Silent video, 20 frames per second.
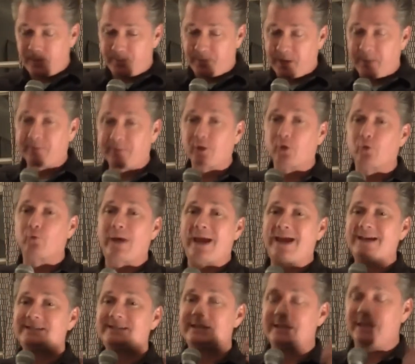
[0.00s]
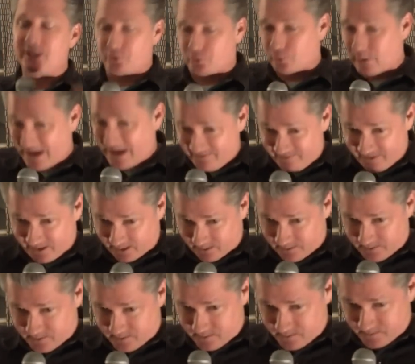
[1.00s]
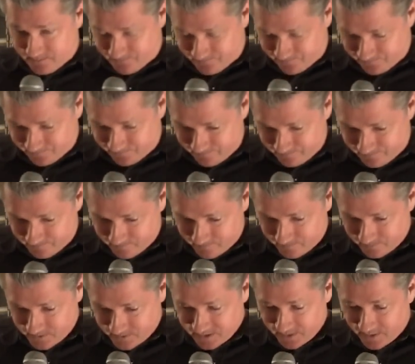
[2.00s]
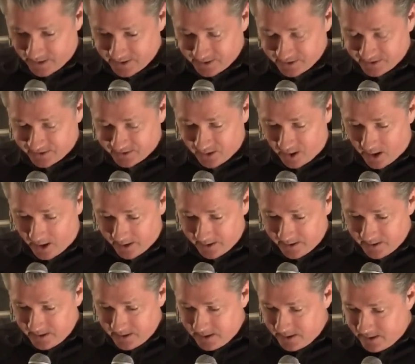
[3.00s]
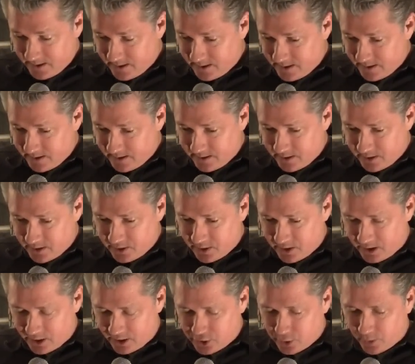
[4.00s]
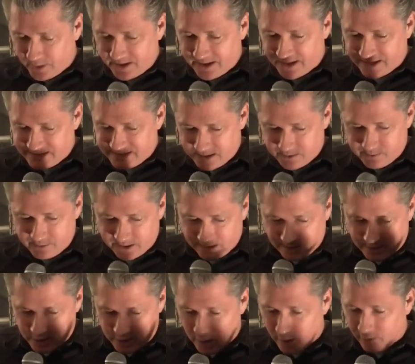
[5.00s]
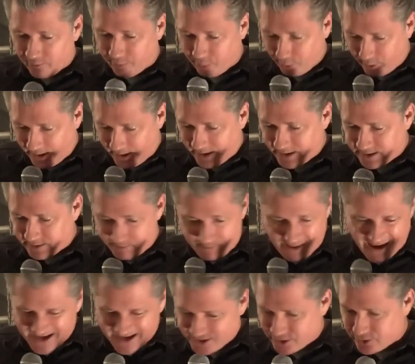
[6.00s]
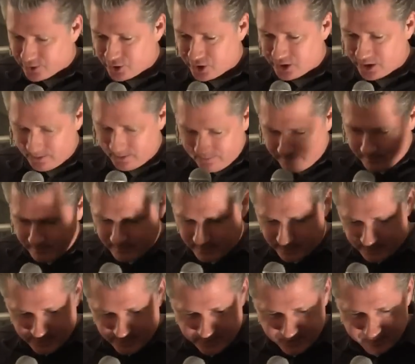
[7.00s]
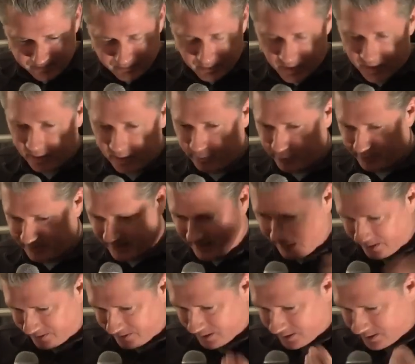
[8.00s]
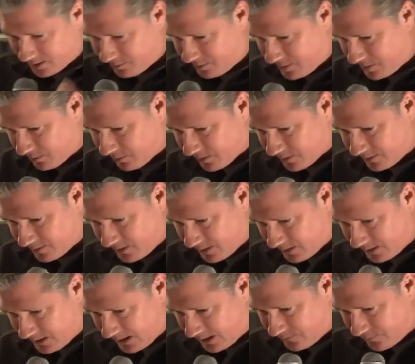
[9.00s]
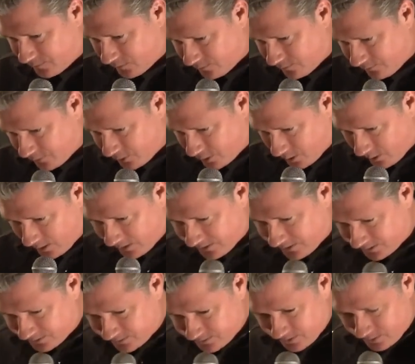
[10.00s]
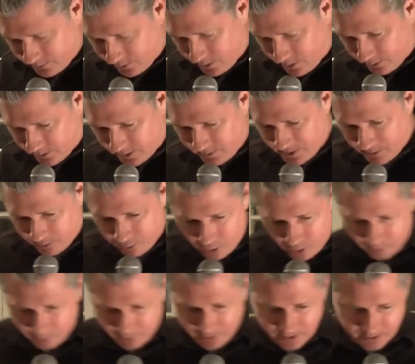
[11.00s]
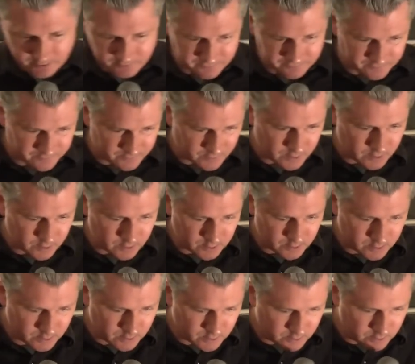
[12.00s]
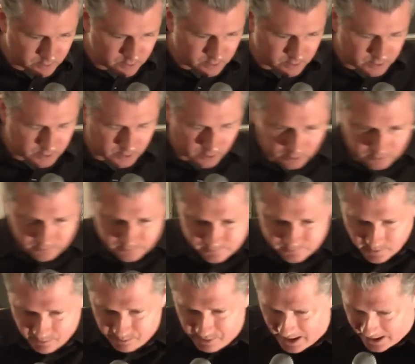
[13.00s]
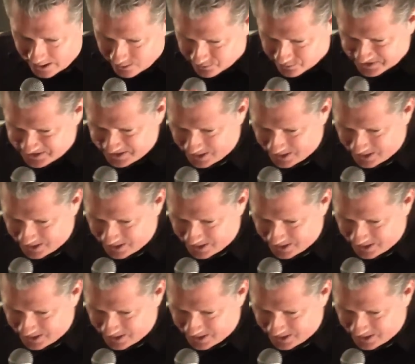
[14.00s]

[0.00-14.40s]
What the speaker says: people are ranting and raving. So I just thought, 2019 being a year of brand ambassadorship, I just thought I'd put that out there to the people at Night Food for you. I think it would only be appropriate if, a pint was